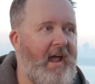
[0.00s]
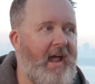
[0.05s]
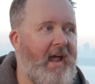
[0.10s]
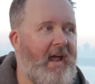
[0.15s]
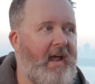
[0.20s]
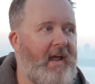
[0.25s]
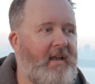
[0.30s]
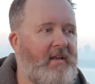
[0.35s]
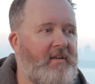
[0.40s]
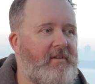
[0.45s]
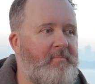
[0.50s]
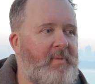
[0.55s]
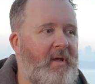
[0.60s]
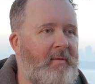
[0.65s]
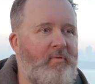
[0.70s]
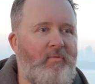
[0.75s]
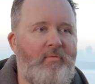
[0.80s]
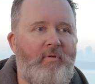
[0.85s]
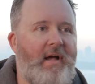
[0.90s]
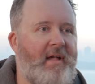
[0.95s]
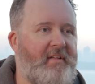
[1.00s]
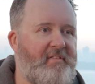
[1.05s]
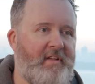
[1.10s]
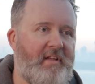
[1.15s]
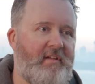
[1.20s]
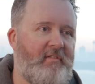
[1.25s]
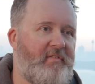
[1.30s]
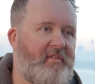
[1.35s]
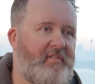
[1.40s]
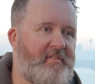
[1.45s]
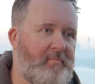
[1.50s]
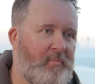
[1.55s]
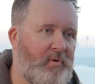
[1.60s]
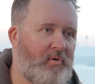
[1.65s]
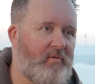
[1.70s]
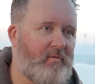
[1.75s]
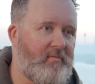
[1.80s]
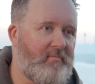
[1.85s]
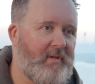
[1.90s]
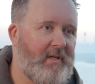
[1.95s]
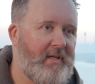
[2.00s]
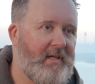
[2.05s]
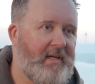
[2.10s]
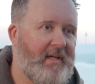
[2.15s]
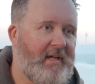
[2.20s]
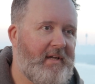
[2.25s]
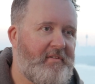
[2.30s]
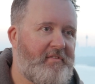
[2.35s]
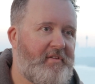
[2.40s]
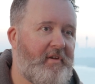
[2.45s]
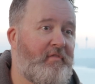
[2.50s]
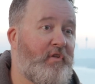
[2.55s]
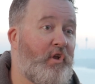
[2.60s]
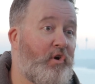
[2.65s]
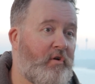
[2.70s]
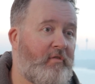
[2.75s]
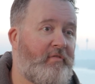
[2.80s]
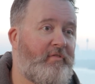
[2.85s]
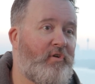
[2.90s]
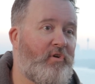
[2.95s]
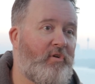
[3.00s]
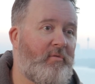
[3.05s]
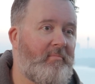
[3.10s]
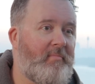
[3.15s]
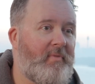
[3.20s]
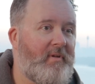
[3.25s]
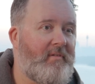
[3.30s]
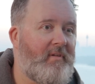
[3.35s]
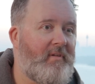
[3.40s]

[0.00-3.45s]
and people were asking for some more sort of longer form